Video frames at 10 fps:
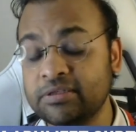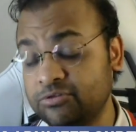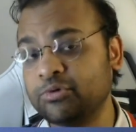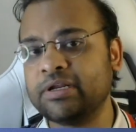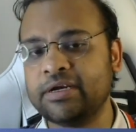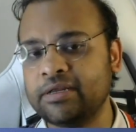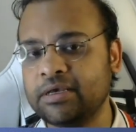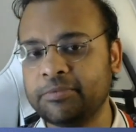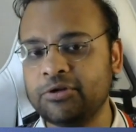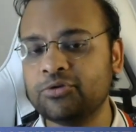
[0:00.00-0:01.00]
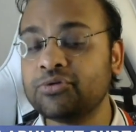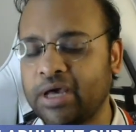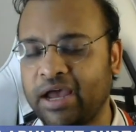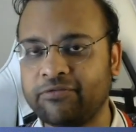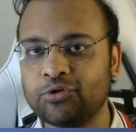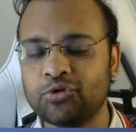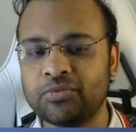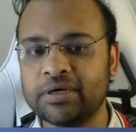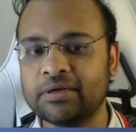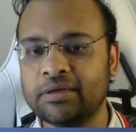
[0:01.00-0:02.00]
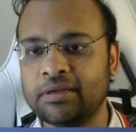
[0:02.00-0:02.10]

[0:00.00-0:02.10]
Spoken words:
This is one idea. I mean, you don't have to go back.